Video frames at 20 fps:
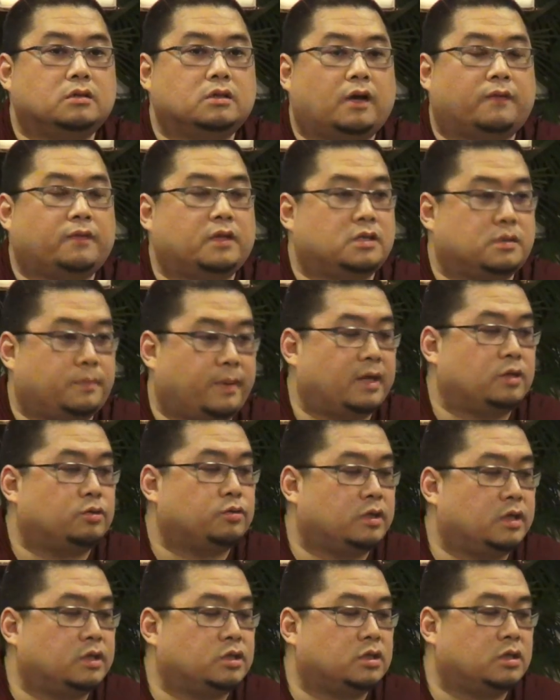of the Tibetan
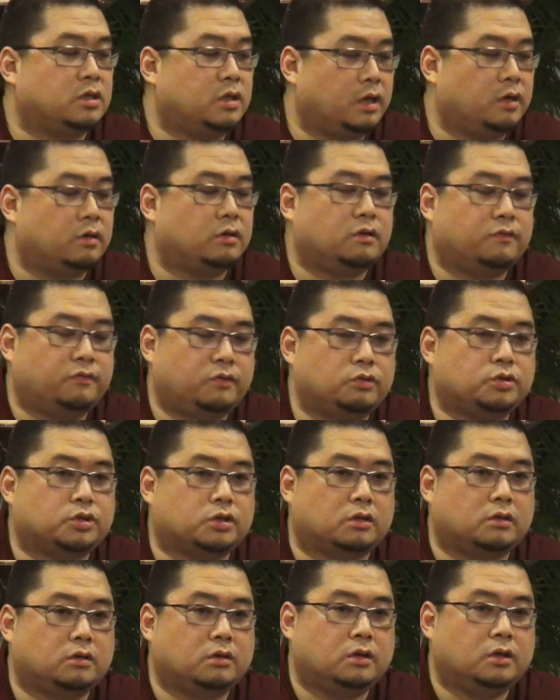tradition here in the
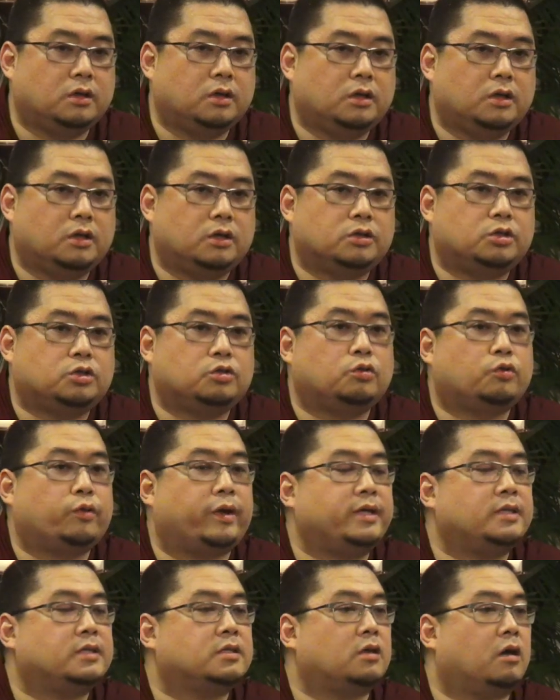future to
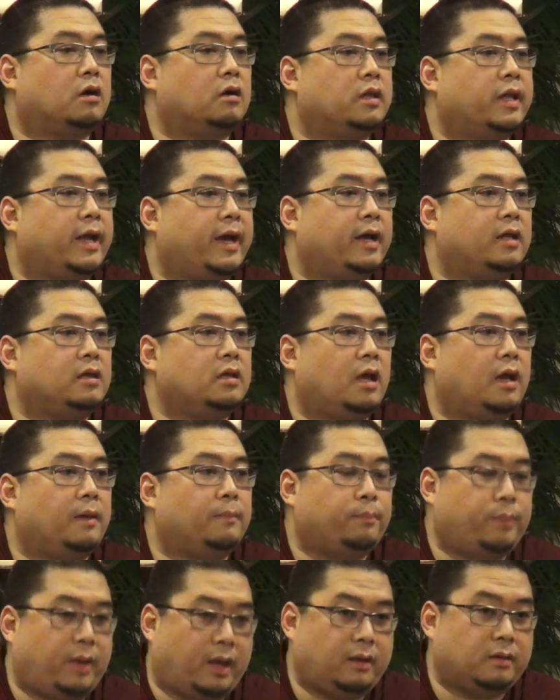grace our land and
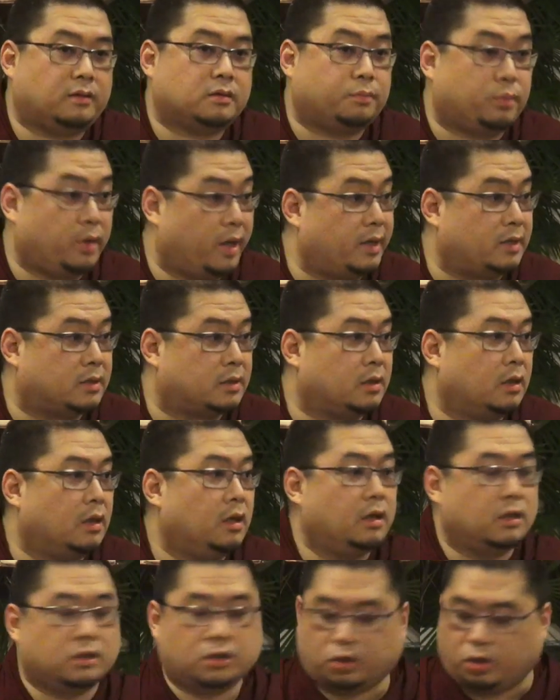pave the place.
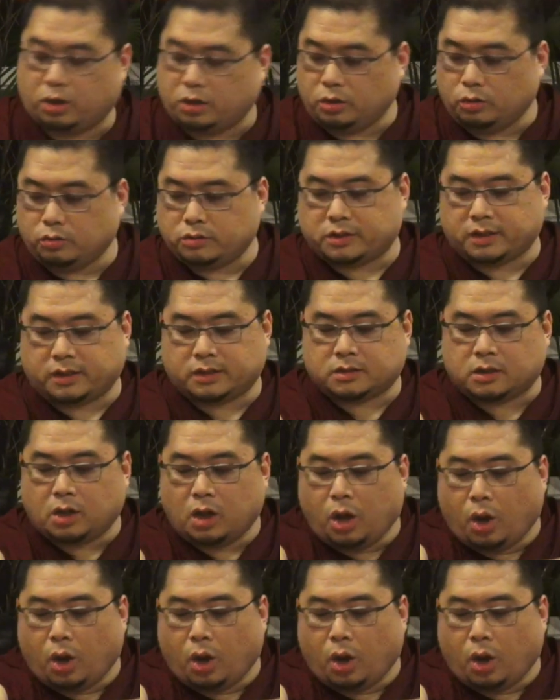The good news is,